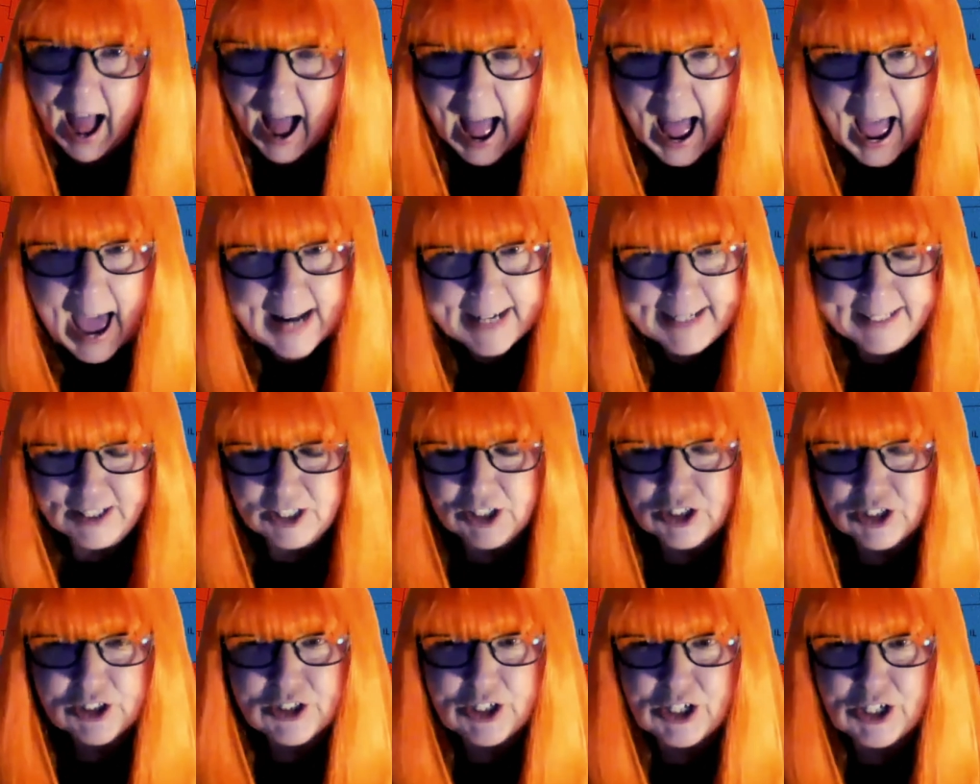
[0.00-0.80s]
I
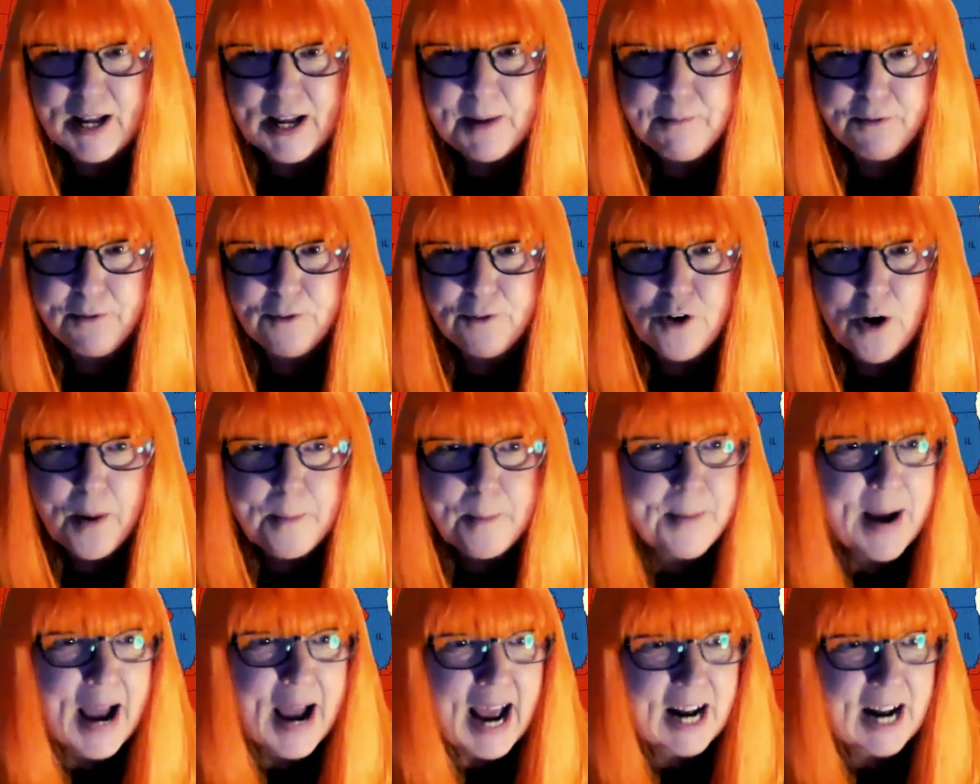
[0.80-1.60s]
didn't sleep for
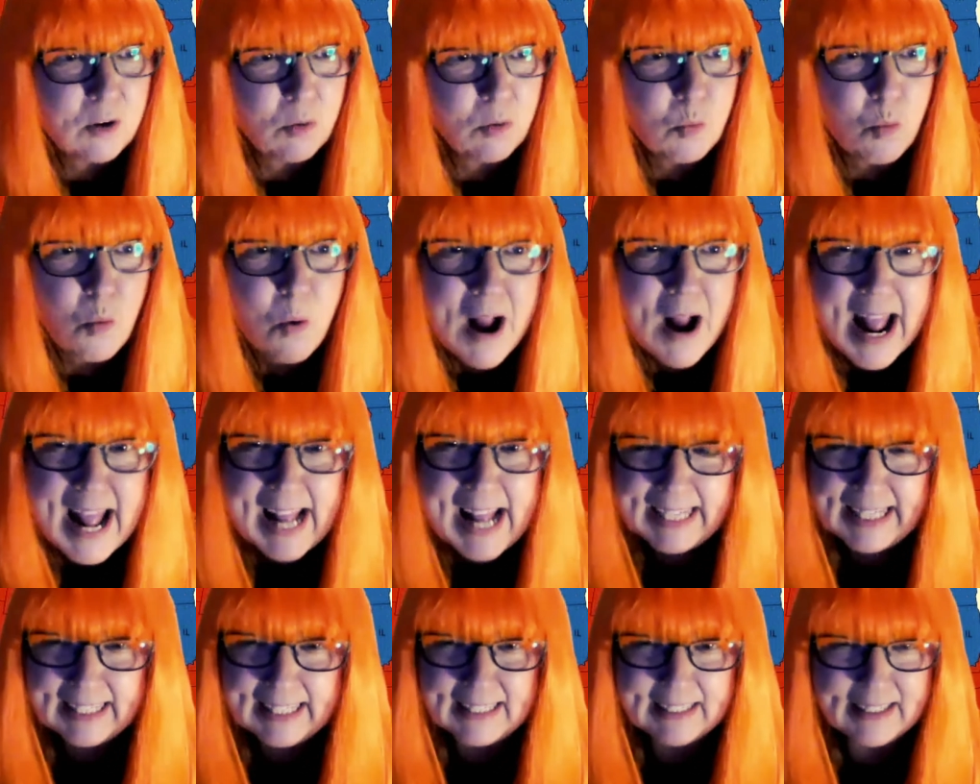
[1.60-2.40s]
about a
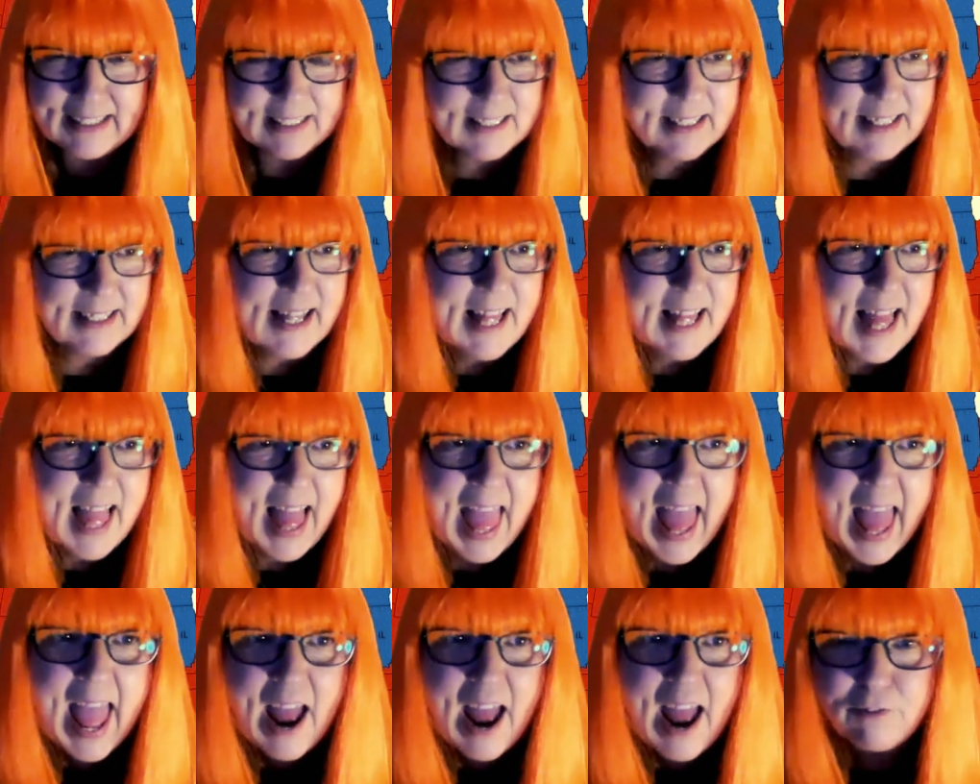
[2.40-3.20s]
week,
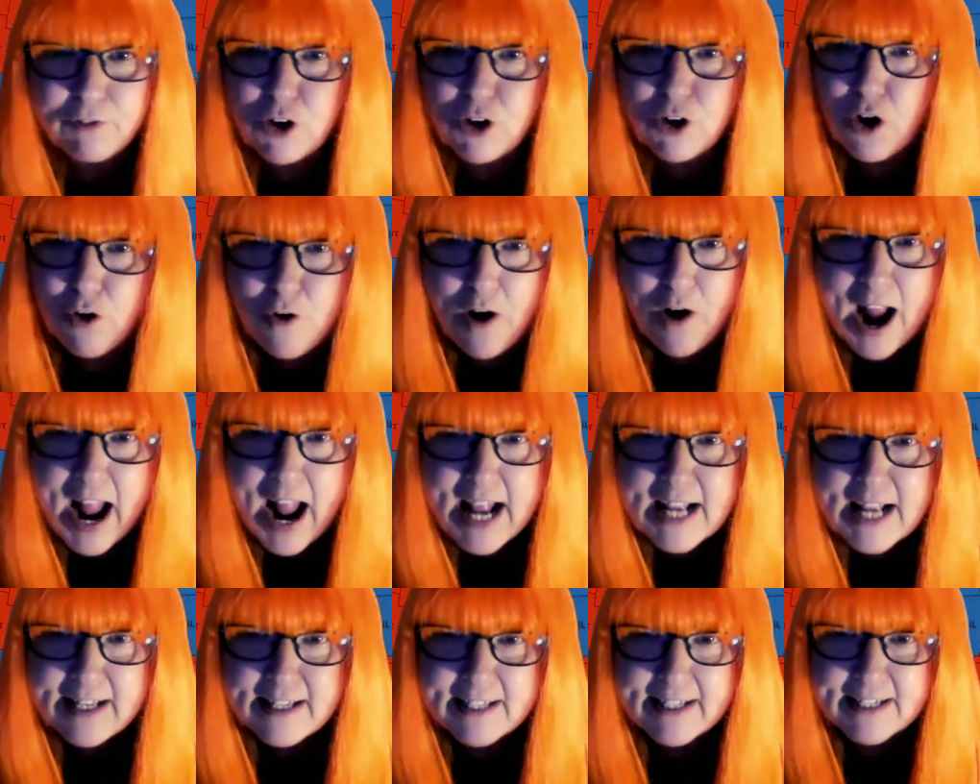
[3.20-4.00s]
half
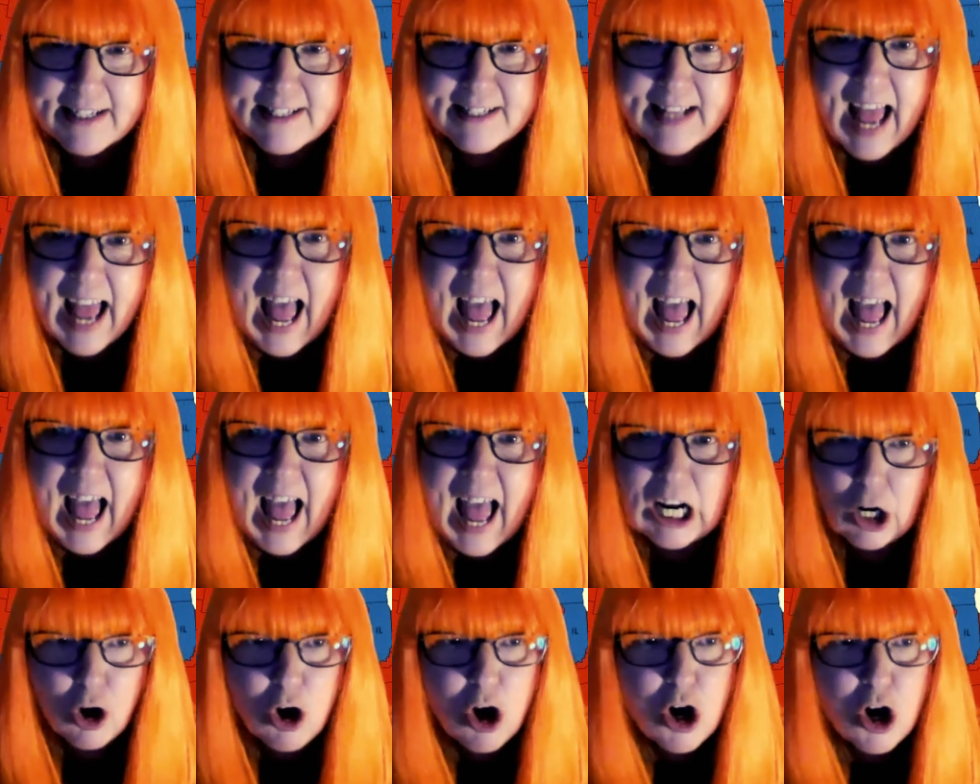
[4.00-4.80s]
crazed as I
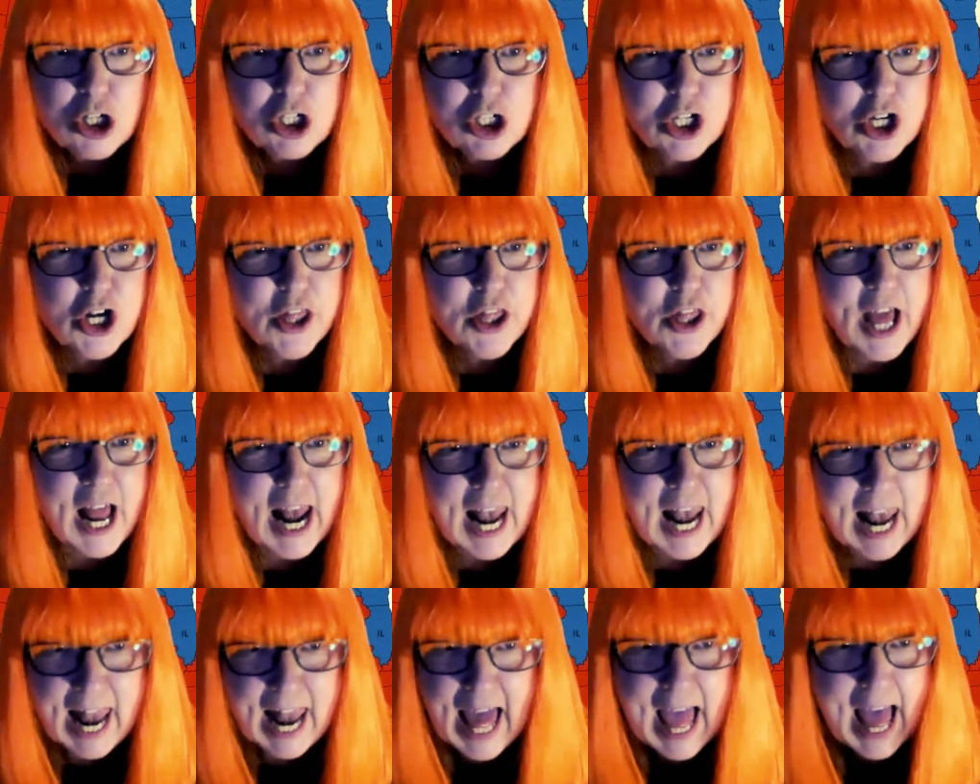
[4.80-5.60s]
clung to the
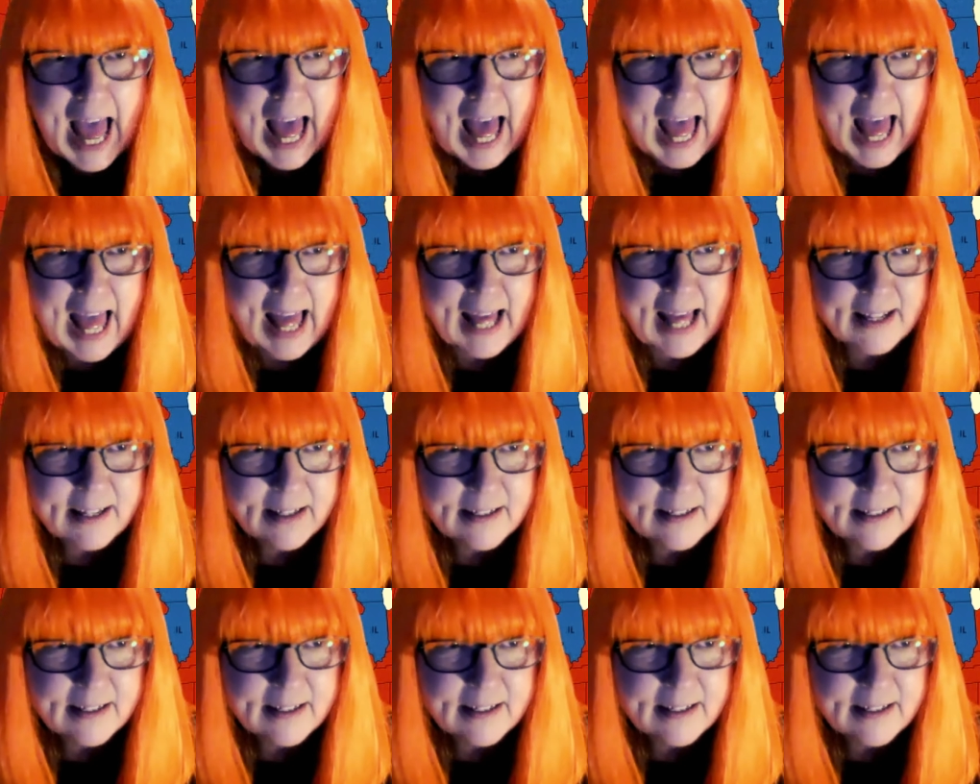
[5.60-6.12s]
lie.